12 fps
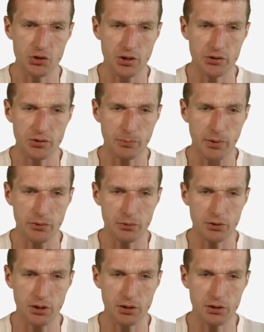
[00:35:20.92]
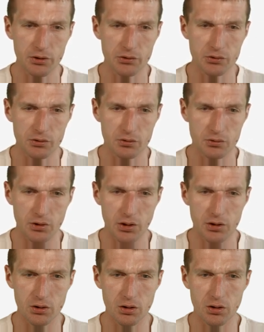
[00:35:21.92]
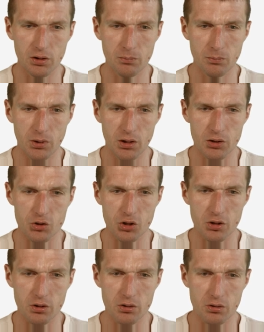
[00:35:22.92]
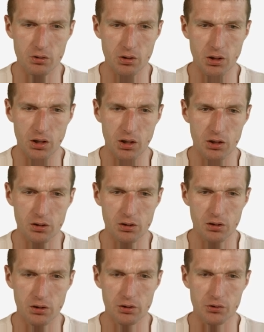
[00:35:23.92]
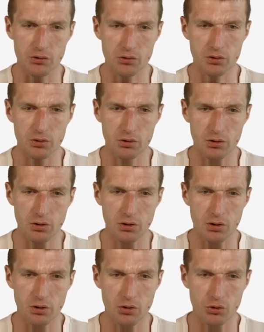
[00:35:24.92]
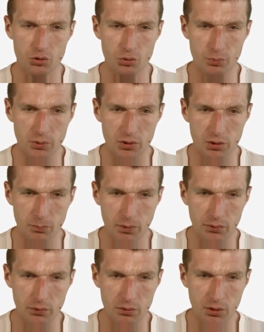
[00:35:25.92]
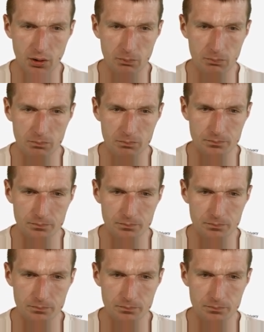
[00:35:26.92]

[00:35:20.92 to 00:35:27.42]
has a method enlist. Entity manager enlist should be the method name.